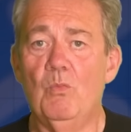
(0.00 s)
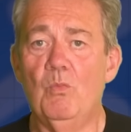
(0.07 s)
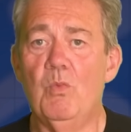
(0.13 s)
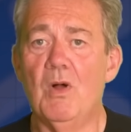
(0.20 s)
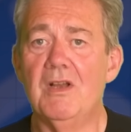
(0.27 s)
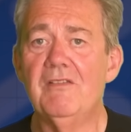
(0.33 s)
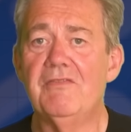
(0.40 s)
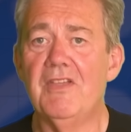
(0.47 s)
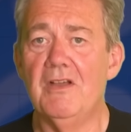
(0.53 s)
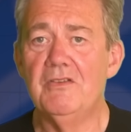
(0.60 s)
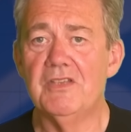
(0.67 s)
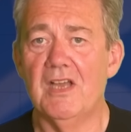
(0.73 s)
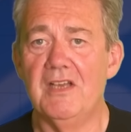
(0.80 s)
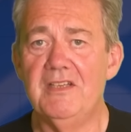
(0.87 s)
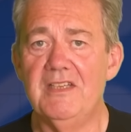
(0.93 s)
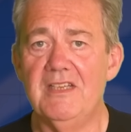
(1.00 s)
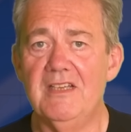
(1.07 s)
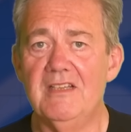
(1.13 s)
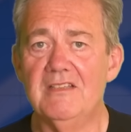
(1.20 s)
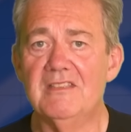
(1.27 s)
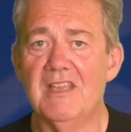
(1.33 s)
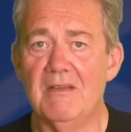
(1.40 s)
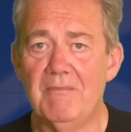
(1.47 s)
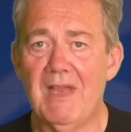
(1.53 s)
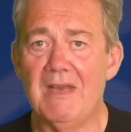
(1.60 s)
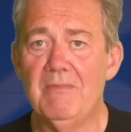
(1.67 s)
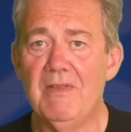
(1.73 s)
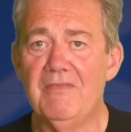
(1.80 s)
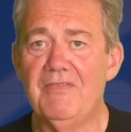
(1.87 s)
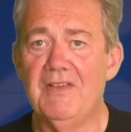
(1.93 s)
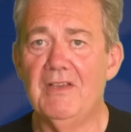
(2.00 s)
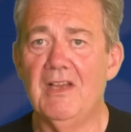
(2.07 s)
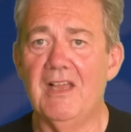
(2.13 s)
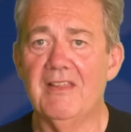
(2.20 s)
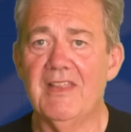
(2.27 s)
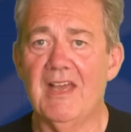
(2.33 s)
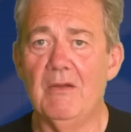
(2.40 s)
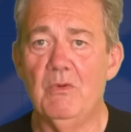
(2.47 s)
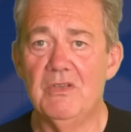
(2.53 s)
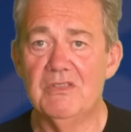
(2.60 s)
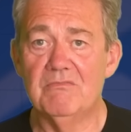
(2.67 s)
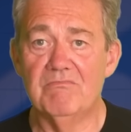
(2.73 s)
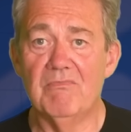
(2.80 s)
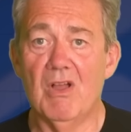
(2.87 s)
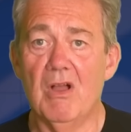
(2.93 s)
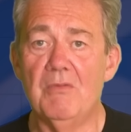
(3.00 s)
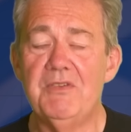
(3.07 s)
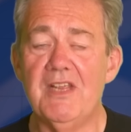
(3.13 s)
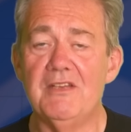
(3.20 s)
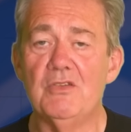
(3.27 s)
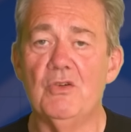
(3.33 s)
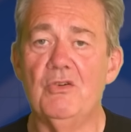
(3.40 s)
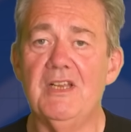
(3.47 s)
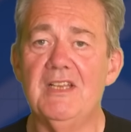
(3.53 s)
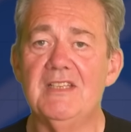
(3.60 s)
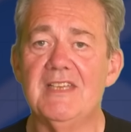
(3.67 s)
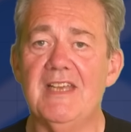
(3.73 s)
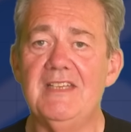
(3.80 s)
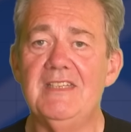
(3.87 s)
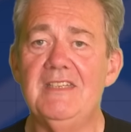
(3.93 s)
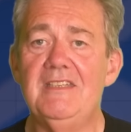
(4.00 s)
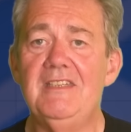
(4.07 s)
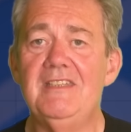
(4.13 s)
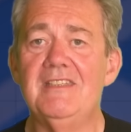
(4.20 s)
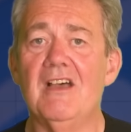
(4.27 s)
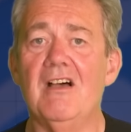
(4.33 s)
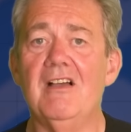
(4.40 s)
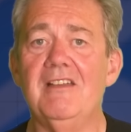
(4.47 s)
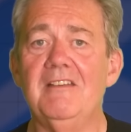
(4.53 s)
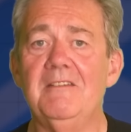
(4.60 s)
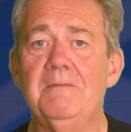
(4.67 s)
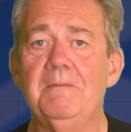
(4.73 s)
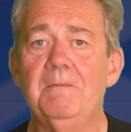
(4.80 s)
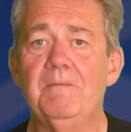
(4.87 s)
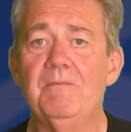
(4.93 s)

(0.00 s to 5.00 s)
One of those ideas that made me feel like that was object-oriented design.